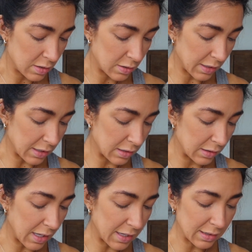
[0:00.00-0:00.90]
like a
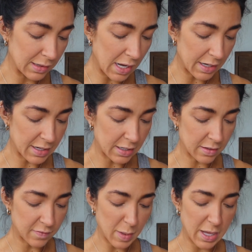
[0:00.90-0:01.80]
light lining
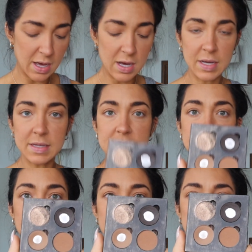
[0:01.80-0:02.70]
of my eyes
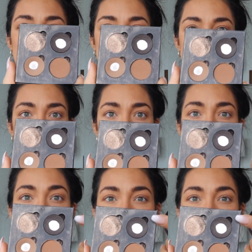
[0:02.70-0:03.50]
with just this